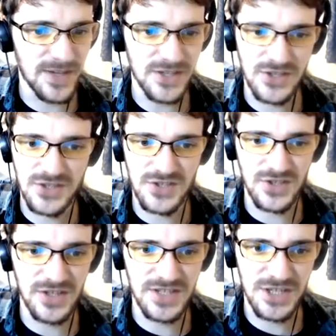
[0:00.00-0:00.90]
I think it's
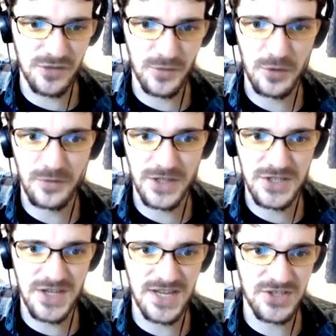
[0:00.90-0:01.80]
because he's going to
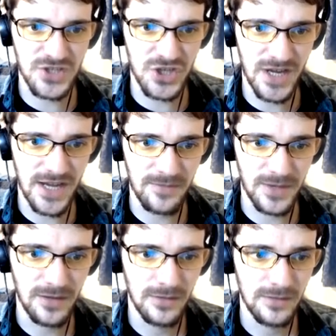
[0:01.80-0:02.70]
digivolve, and it scares the shit
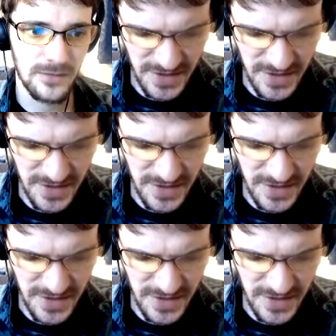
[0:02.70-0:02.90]
out of me.